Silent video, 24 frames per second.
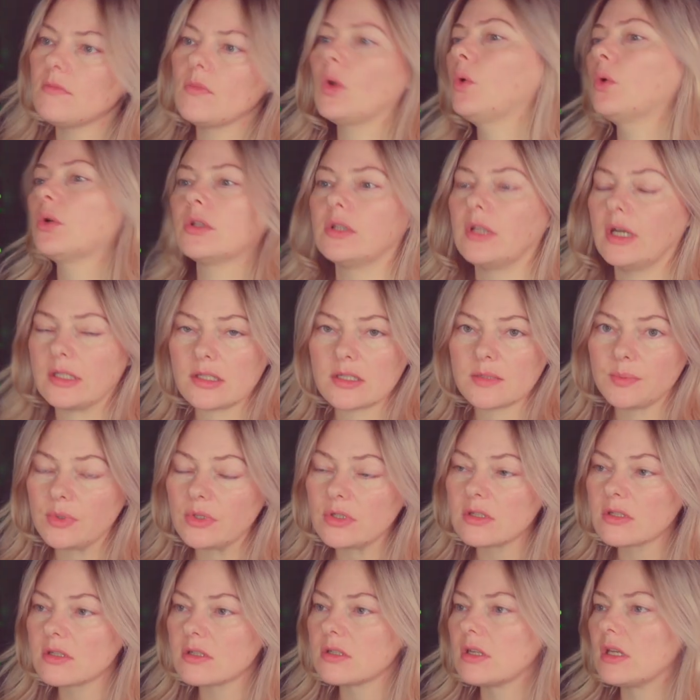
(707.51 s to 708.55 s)
or the lattice
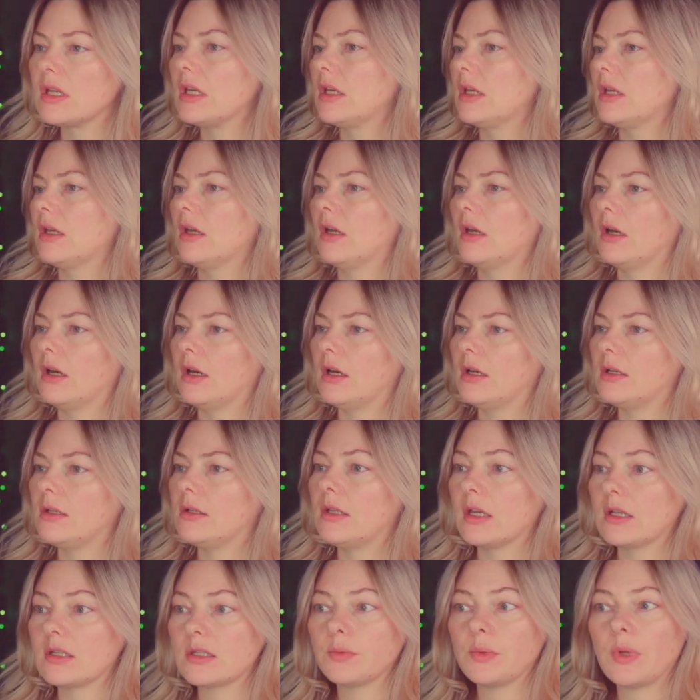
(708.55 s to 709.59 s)
points, uh,
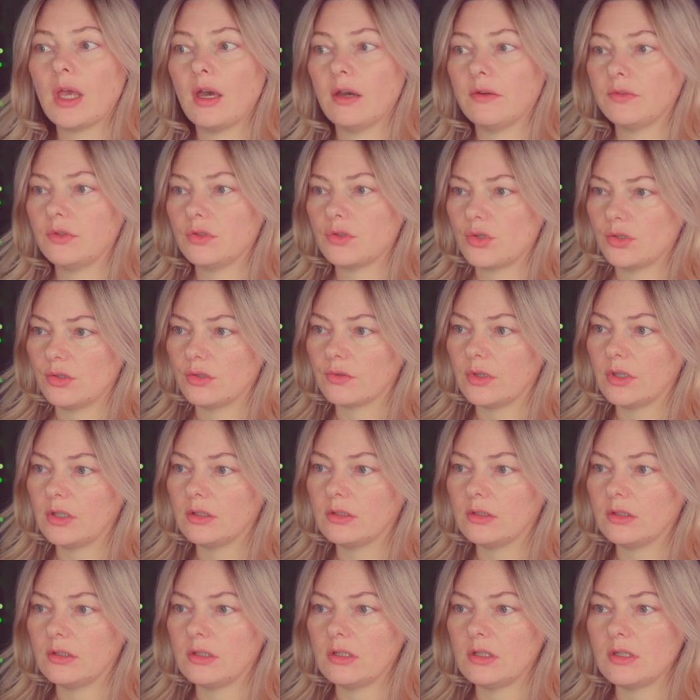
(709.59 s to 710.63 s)
next, we have to
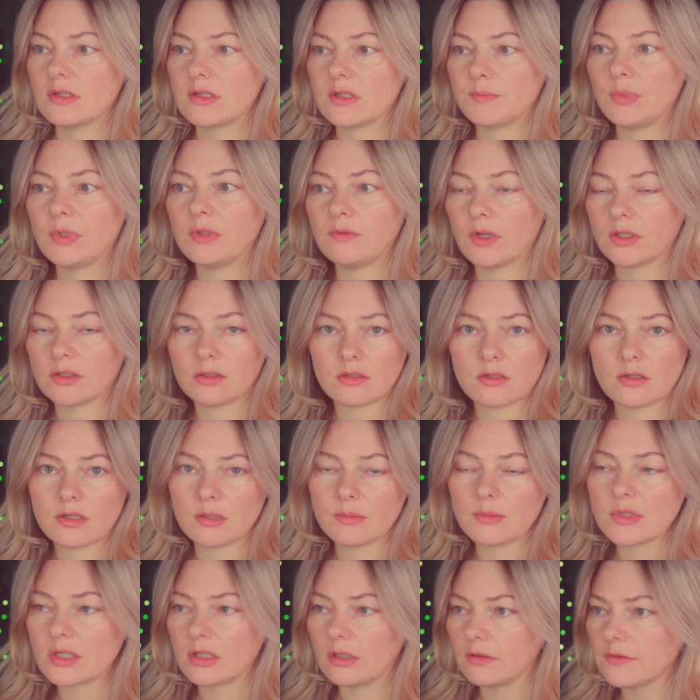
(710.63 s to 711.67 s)
generate the spin vectors
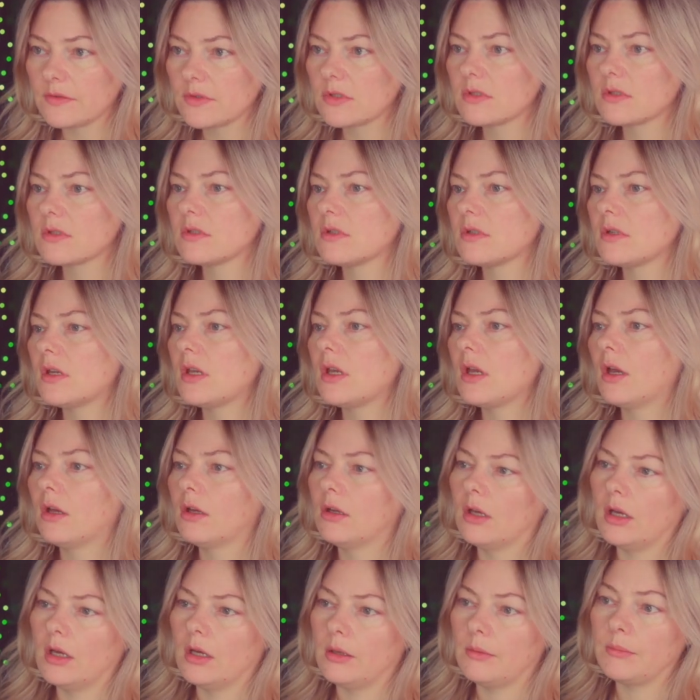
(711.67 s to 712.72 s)
themselves,
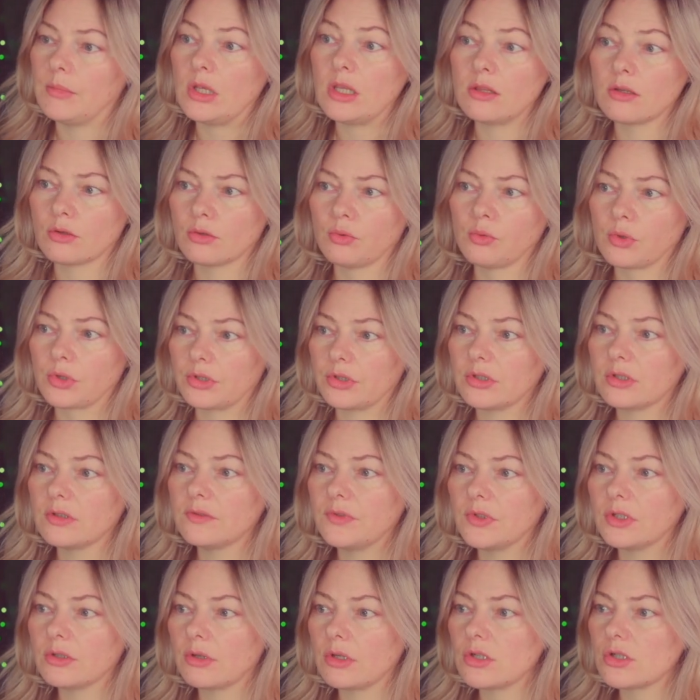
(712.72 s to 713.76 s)
um, either ordered
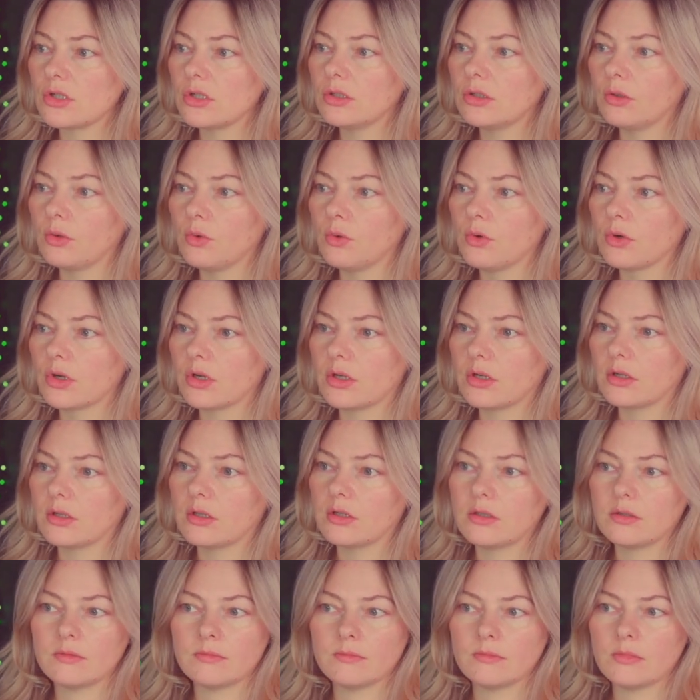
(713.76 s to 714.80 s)
configuration or
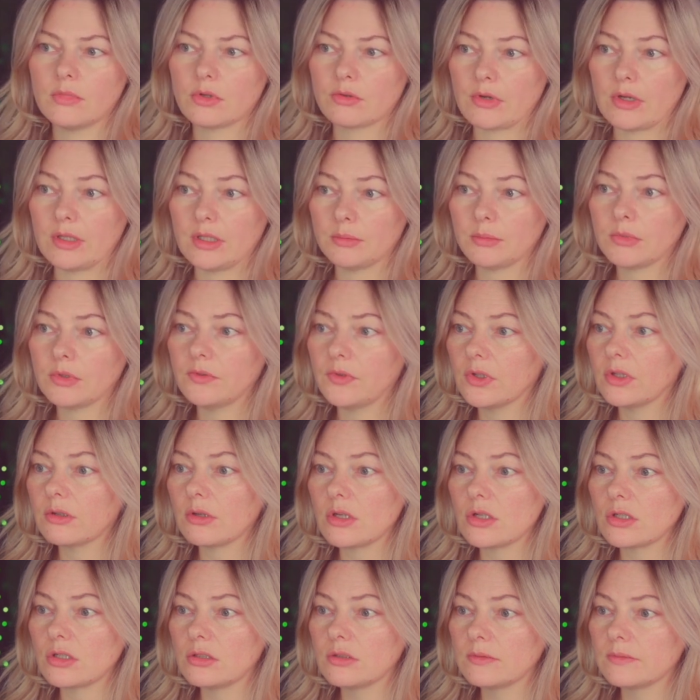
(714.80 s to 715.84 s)
random
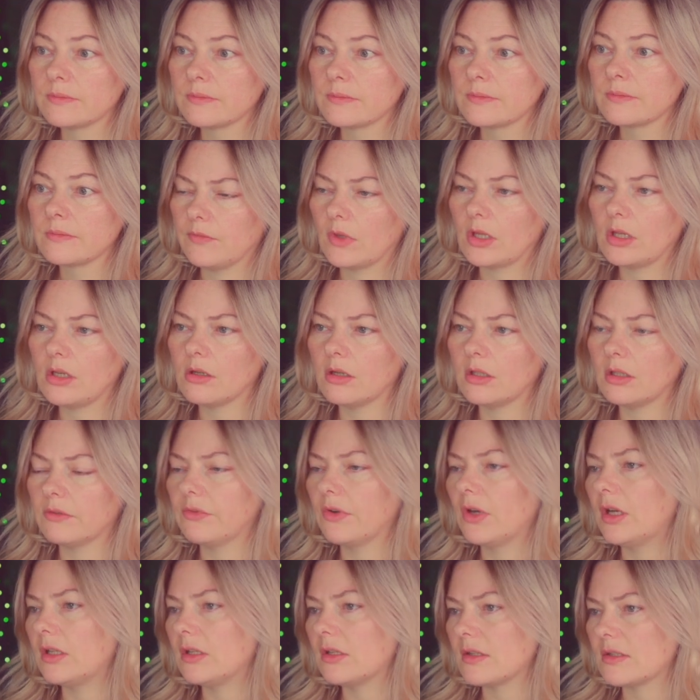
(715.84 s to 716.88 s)
configuration. Here I
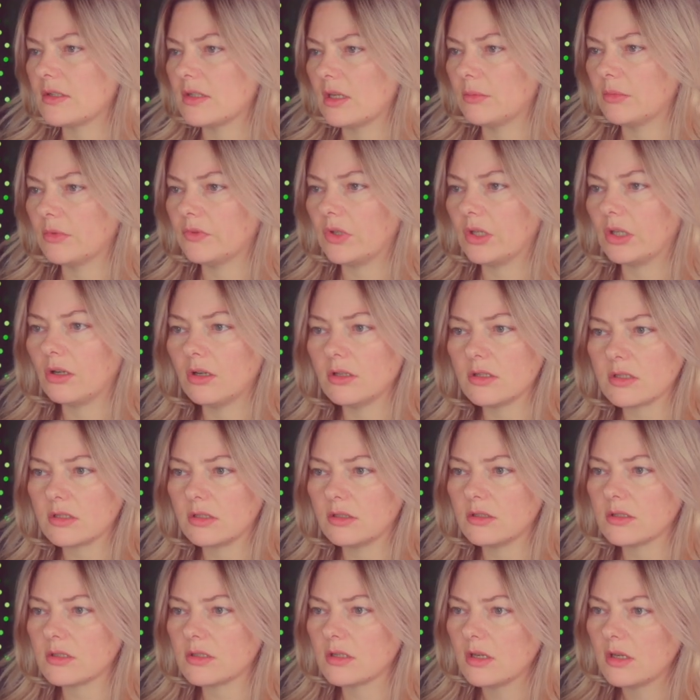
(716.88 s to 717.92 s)
defined some of the
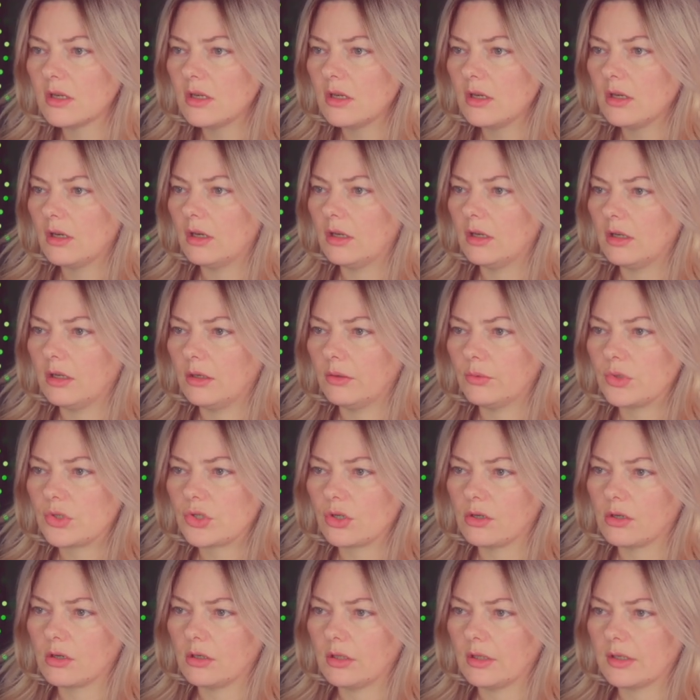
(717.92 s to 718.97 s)
constants, uh, which
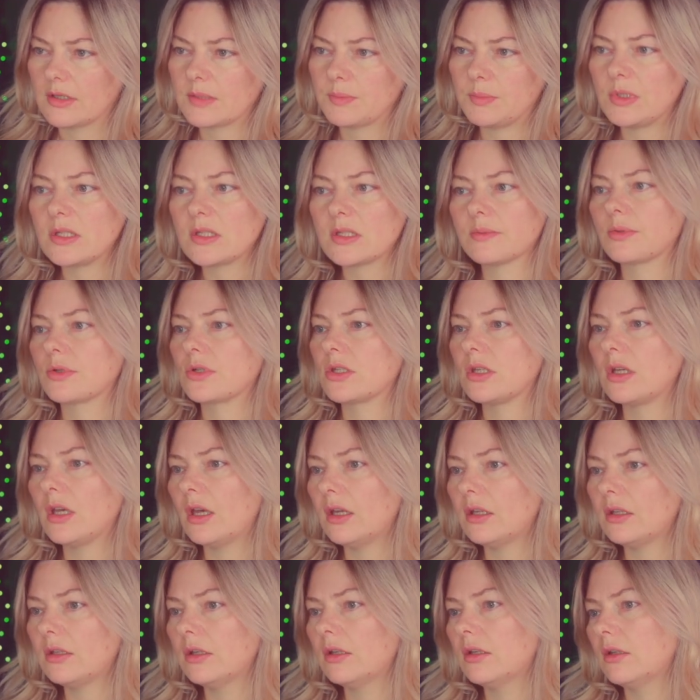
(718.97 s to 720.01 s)
are like spins per
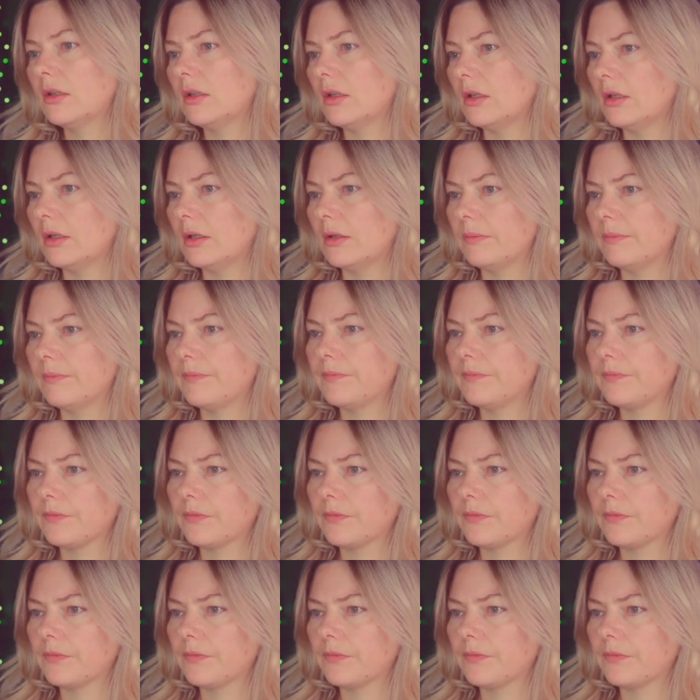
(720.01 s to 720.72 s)
side, um,